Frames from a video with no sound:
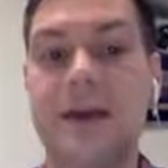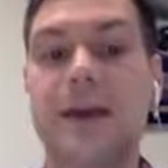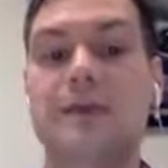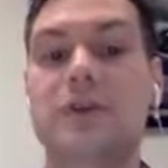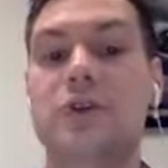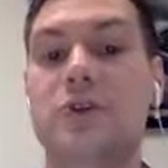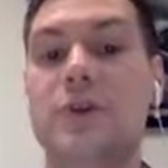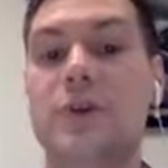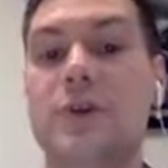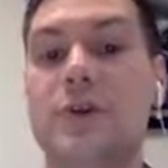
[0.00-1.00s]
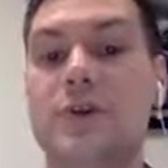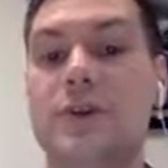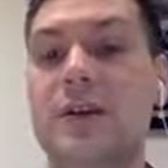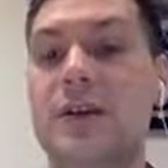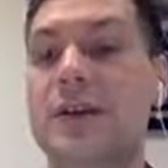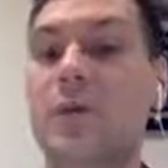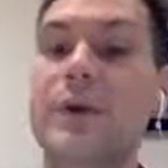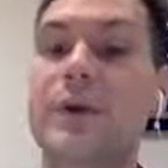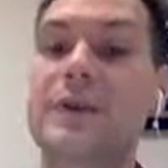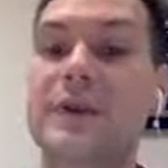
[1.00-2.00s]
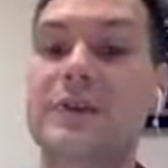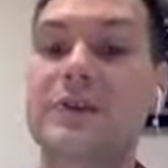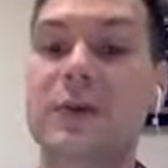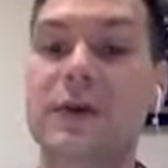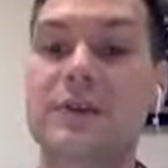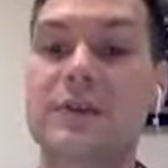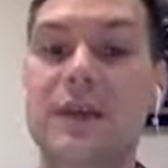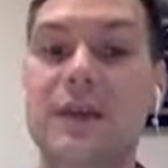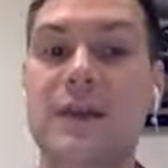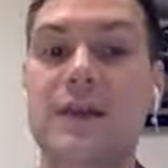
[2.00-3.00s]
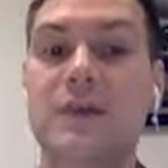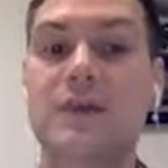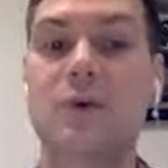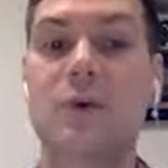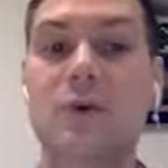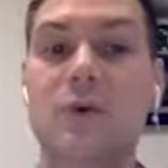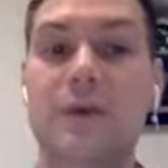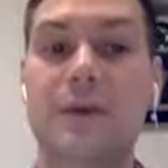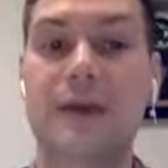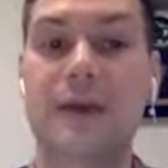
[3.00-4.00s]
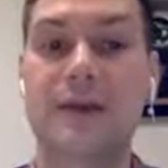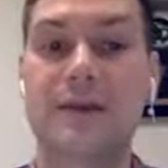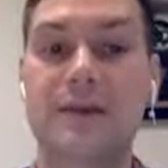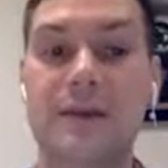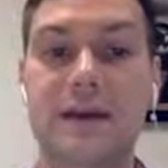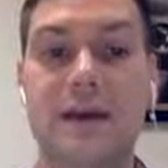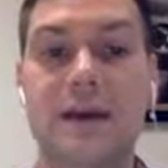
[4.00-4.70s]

It's going to show me the question and then what their answer was, and then the score over on the right-hand side.